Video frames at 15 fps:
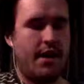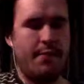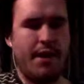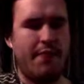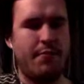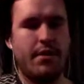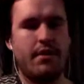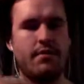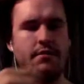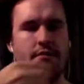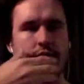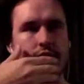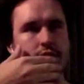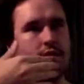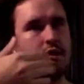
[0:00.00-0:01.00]
I've been
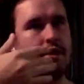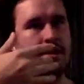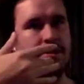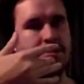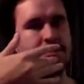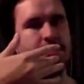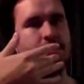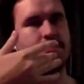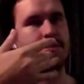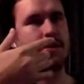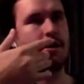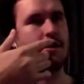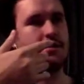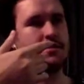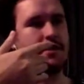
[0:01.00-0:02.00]
into
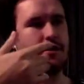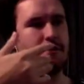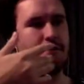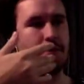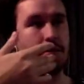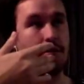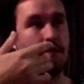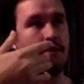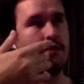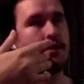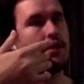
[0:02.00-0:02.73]
socionics now for,